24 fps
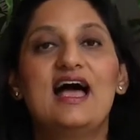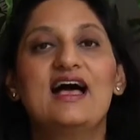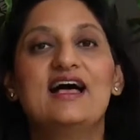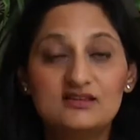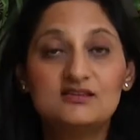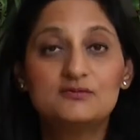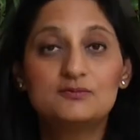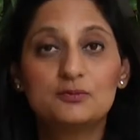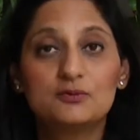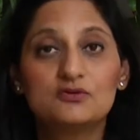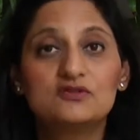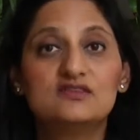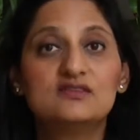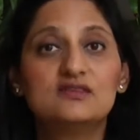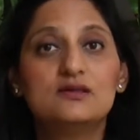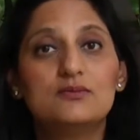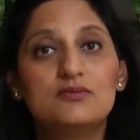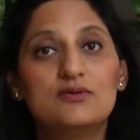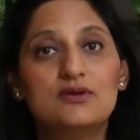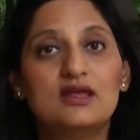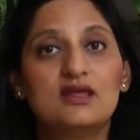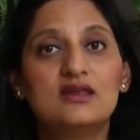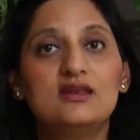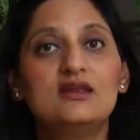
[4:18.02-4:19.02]
This puts the
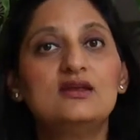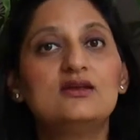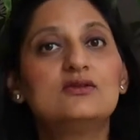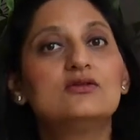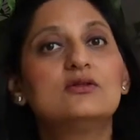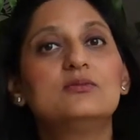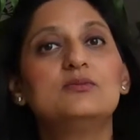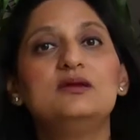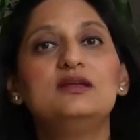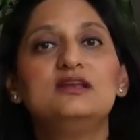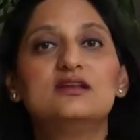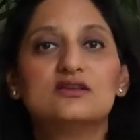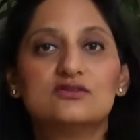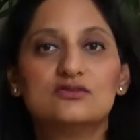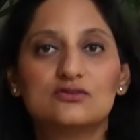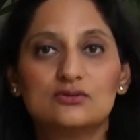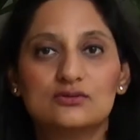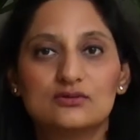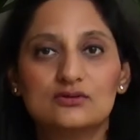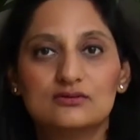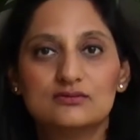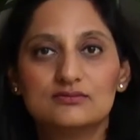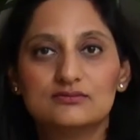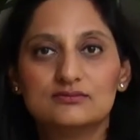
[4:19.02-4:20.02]
brain into the beta
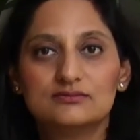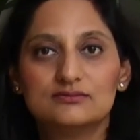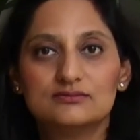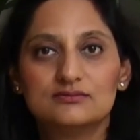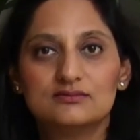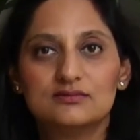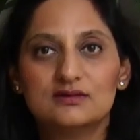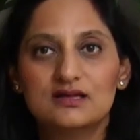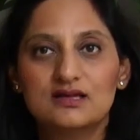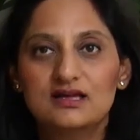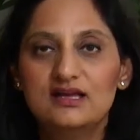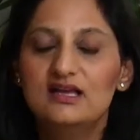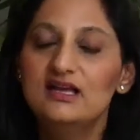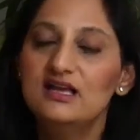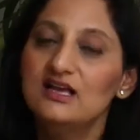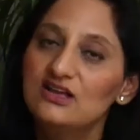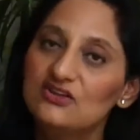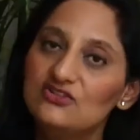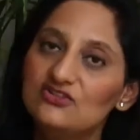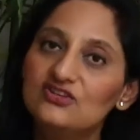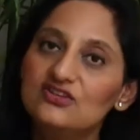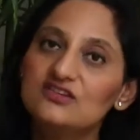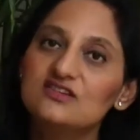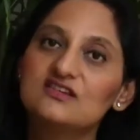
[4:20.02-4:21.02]
zone,
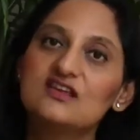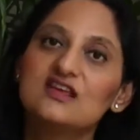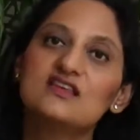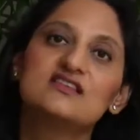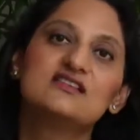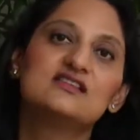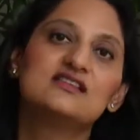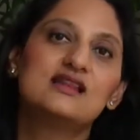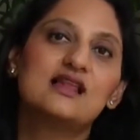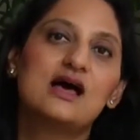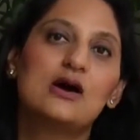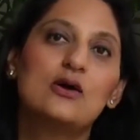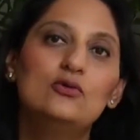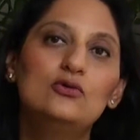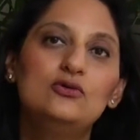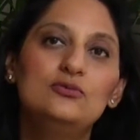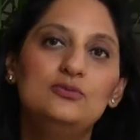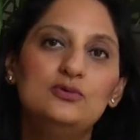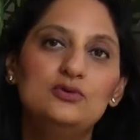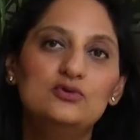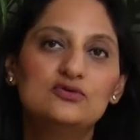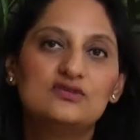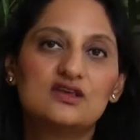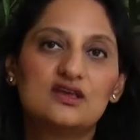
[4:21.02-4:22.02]
just as loud
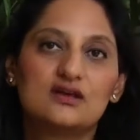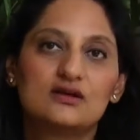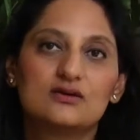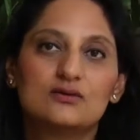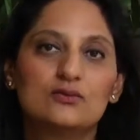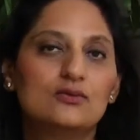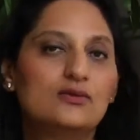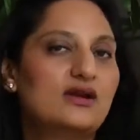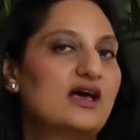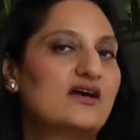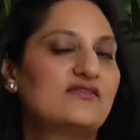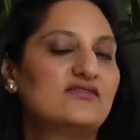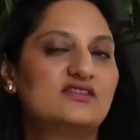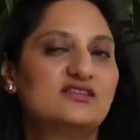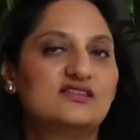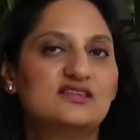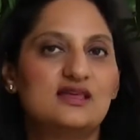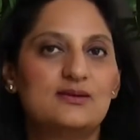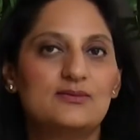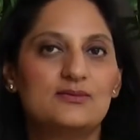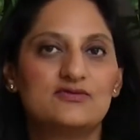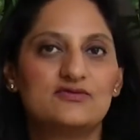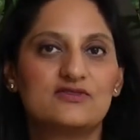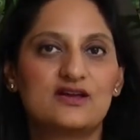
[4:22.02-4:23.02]
music would have the
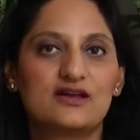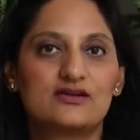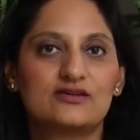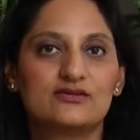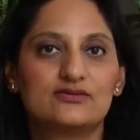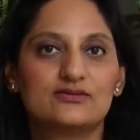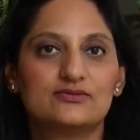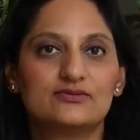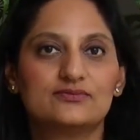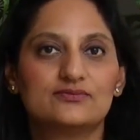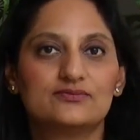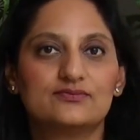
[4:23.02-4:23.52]
same effect.